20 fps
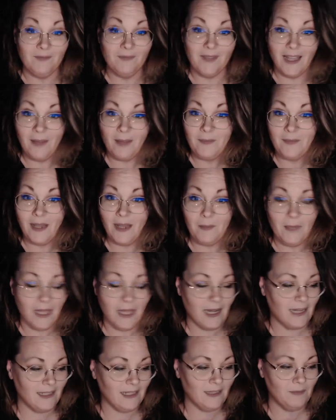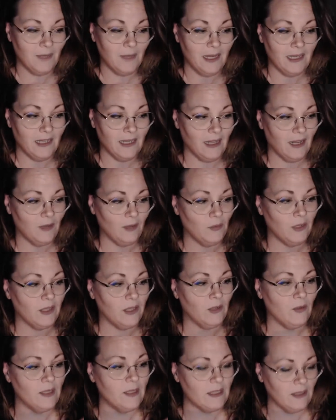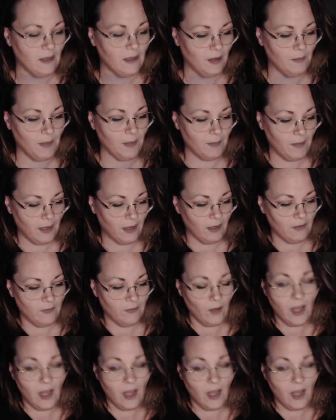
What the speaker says: I'm glad I didn't make any kind of weird noise on my microphone.